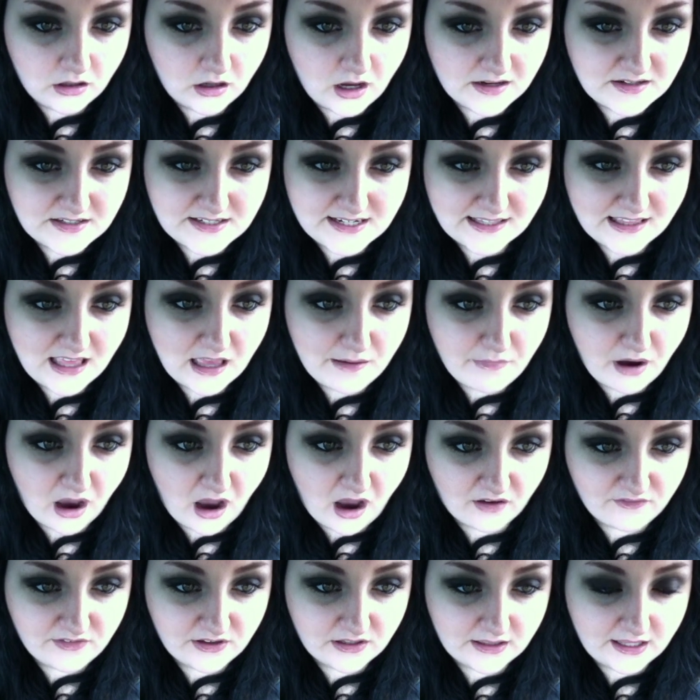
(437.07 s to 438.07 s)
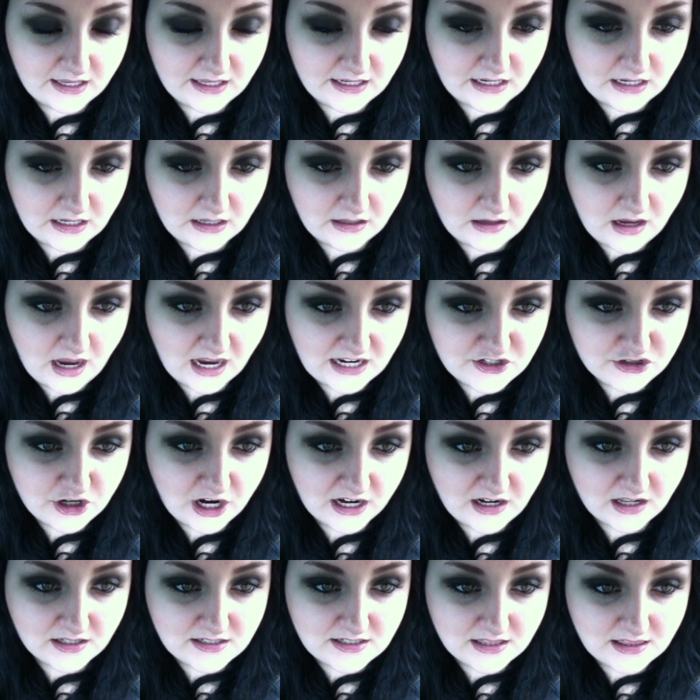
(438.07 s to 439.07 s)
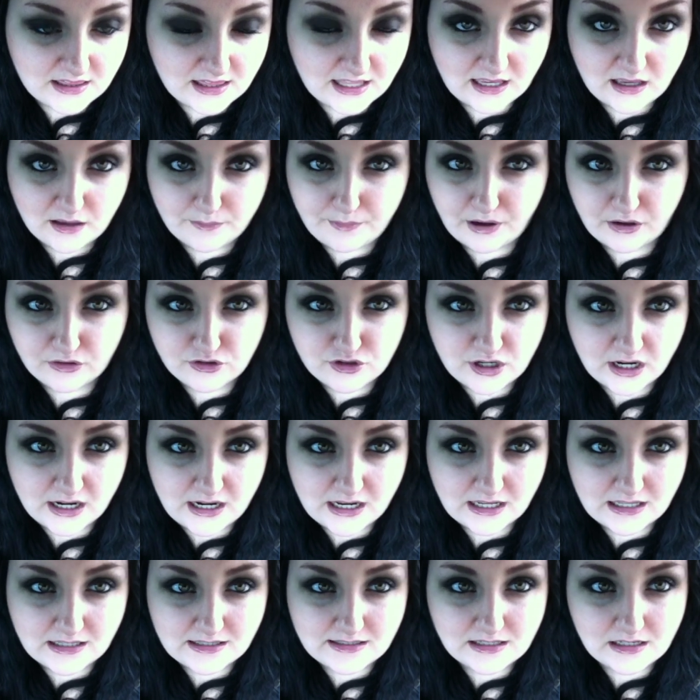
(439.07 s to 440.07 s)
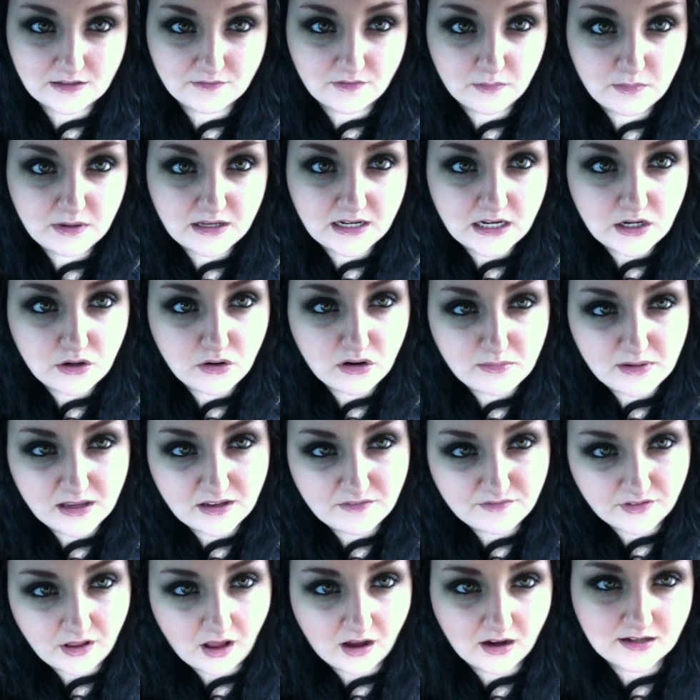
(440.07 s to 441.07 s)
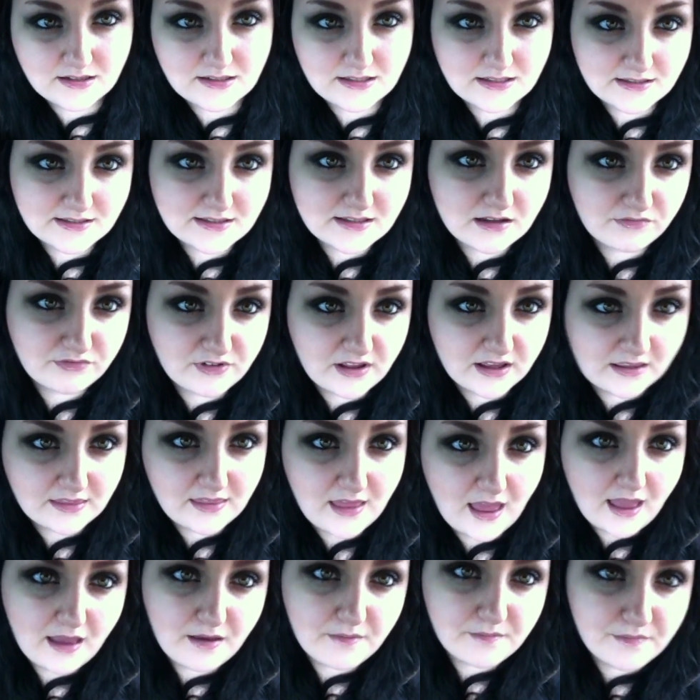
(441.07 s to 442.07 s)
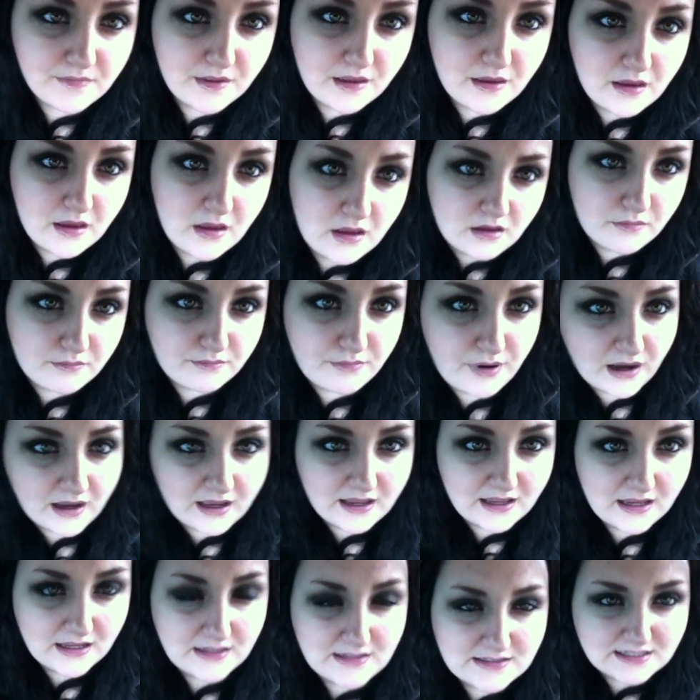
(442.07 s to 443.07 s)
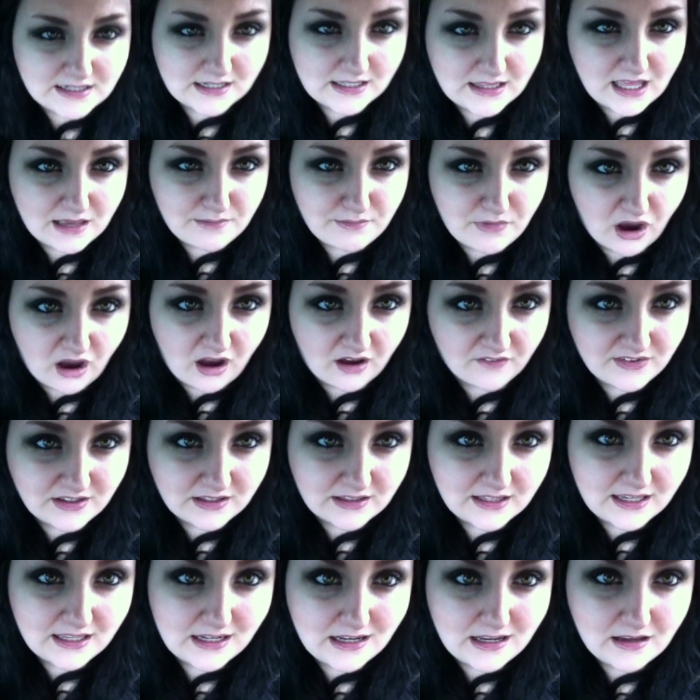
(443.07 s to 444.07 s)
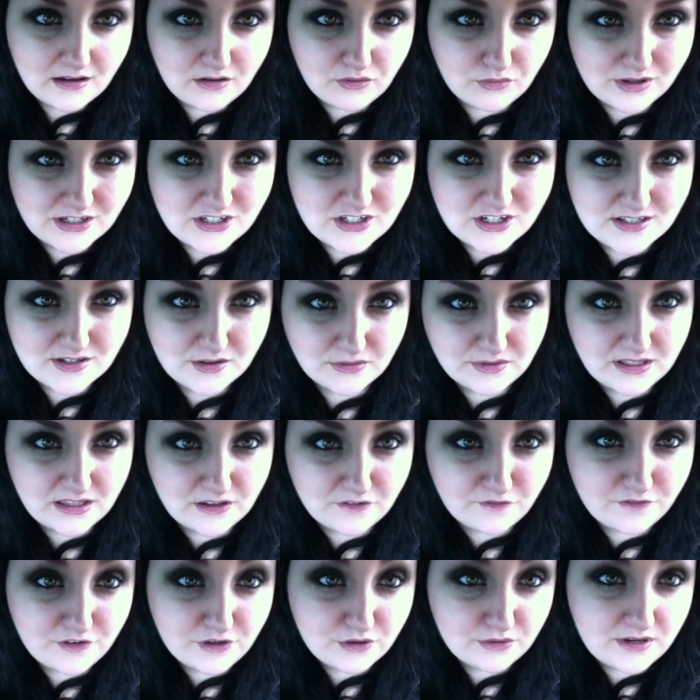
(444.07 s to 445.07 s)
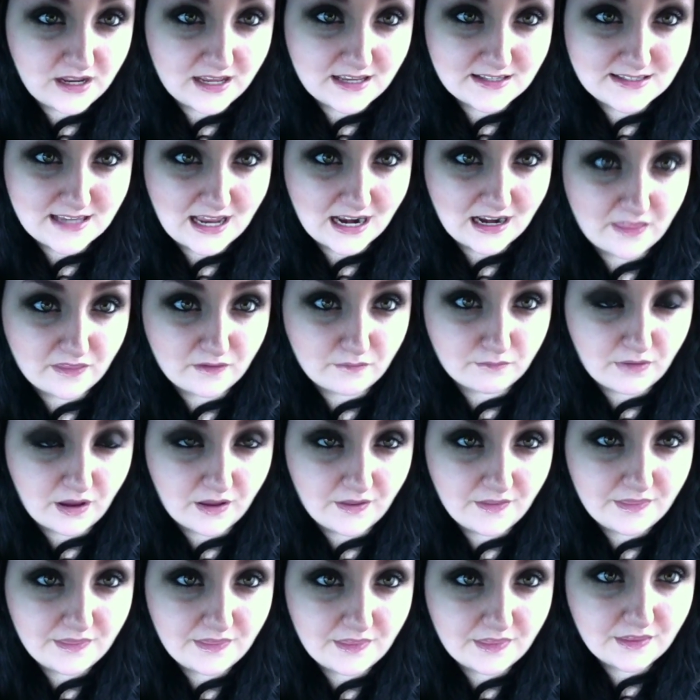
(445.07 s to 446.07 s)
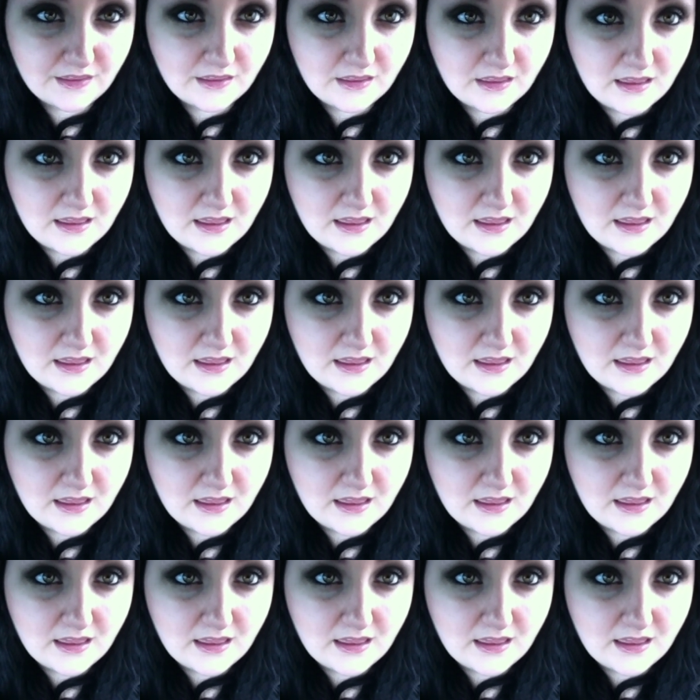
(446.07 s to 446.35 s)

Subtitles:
until I'm ovulating, I try not to think about trying to conceive. I mean, I know I make vlogs and stuff like that, but until I'm ovulating, which is only a few days out of the month,